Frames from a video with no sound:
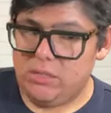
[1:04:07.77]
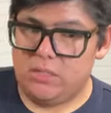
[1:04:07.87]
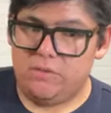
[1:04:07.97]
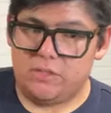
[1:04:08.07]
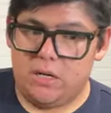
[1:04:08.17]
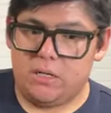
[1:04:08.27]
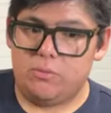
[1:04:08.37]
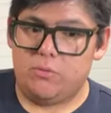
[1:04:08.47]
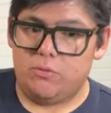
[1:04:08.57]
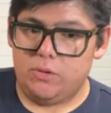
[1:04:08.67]
some of the stuff has
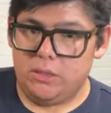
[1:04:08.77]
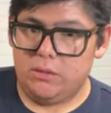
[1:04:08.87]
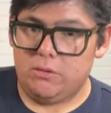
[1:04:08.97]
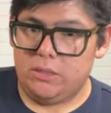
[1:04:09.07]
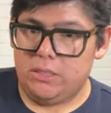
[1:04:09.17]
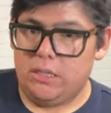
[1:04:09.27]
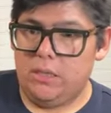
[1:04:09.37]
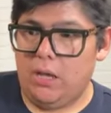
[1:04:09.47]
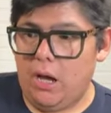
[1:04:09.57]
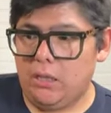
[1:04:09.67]
gone up really,
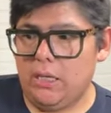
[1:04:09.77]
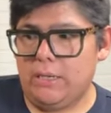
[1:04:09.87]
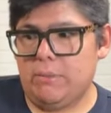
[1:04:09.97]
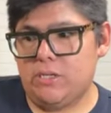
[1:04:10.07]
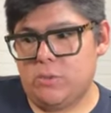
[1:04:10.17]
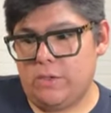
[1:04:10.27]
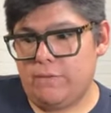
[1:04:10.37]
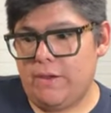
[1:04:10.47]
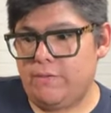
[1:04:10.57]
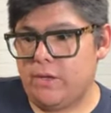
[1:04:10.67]
really a lot. My
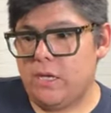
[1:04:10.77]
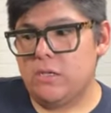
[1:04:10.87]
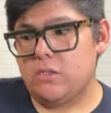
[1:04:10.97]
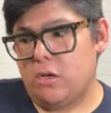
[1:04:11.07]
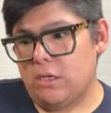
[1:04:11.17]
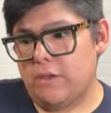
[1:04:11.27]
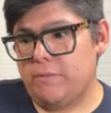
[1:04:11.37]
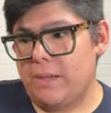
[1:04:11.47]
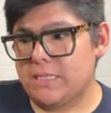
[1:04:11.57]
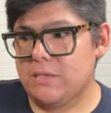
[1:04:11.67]
$25
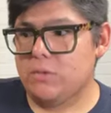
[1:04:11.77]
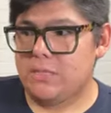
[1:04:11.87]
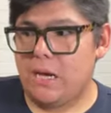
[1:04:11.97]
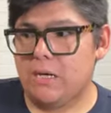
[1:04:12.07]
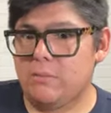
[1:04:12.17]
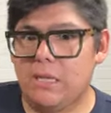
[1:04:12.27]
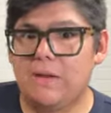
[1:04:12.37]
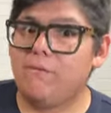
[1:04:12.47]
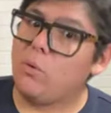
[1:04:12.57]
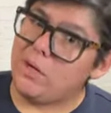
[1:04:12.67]
gift basket was now
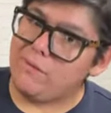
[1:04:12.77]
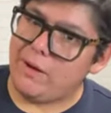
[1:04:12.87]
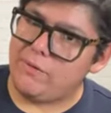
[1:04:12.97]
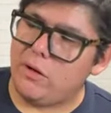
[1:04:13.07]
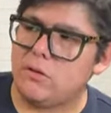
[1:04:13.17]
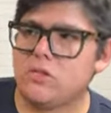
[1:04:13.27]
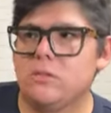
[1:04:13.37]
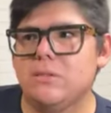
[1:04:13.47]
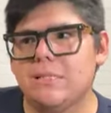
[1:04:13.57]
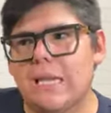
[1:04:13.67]
going to be
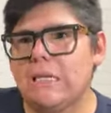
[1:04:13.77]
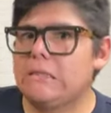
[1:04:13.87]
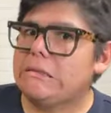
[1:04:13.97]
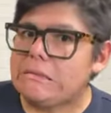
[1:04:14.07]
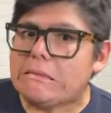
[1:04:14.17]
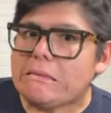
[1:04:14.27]
$45. So it was are